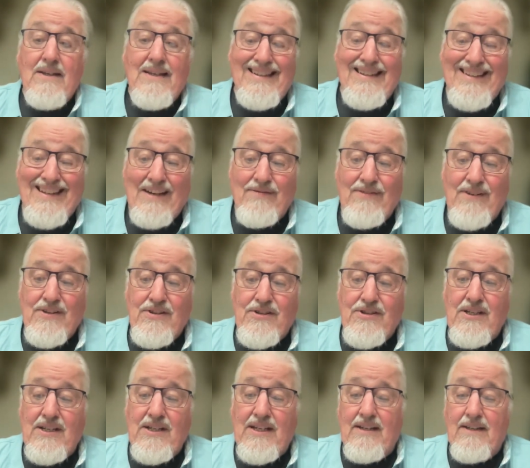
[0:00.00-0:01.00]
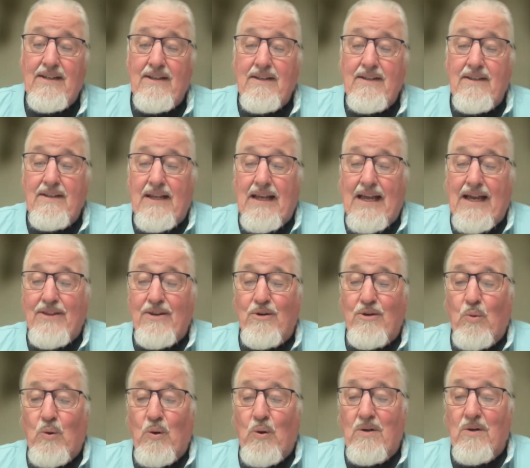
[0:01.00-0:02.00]
11c, and the
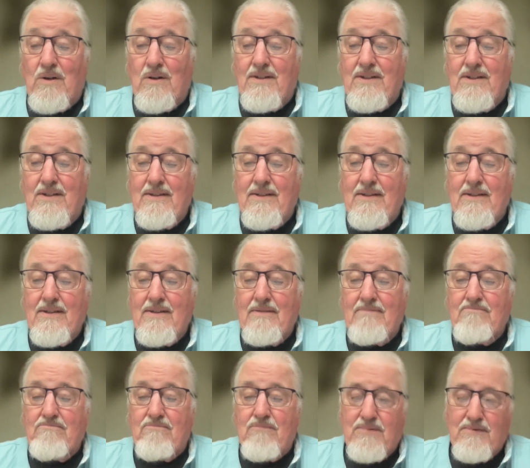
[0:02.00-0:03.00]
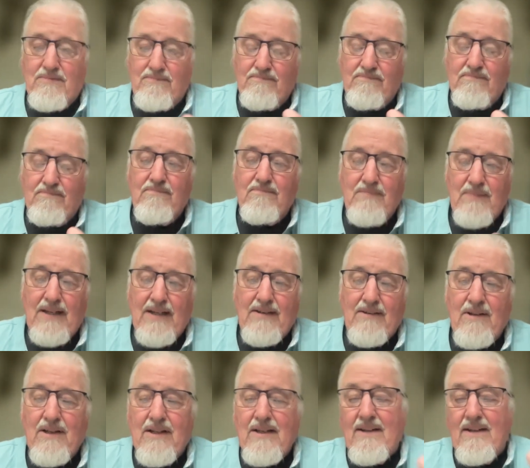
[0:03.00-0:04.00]
world,
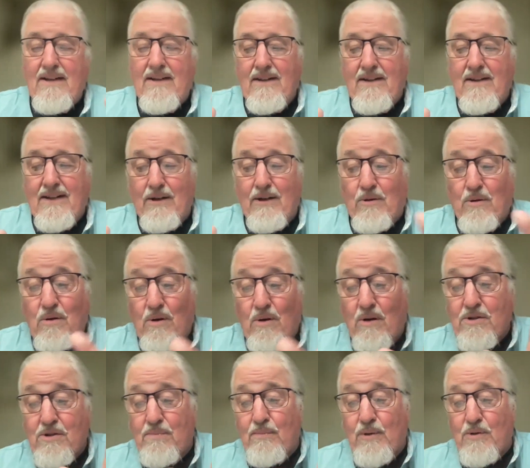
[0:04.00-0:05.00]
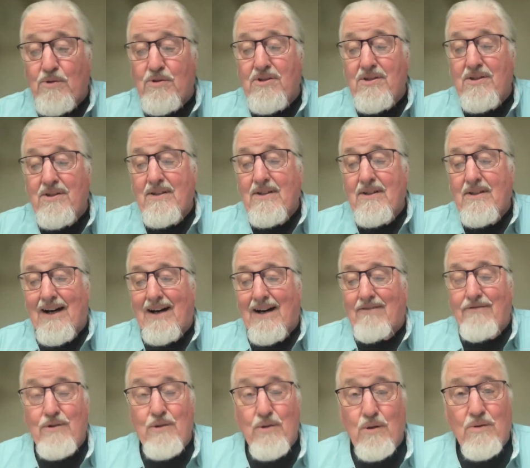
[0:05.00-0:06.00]
ke o cosmos
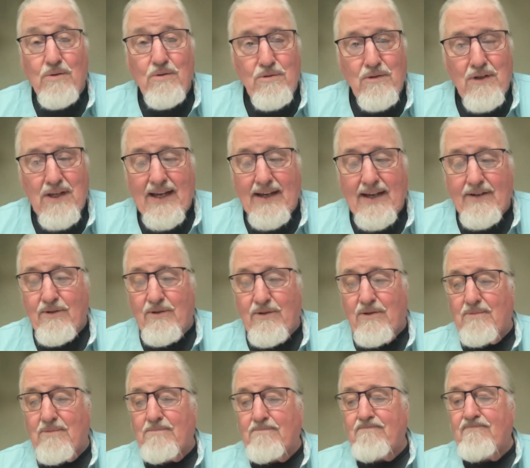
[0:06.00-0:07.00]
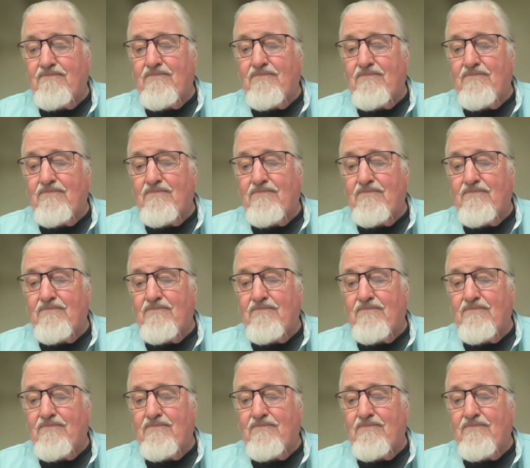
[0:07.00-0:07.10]
avtonu kegno.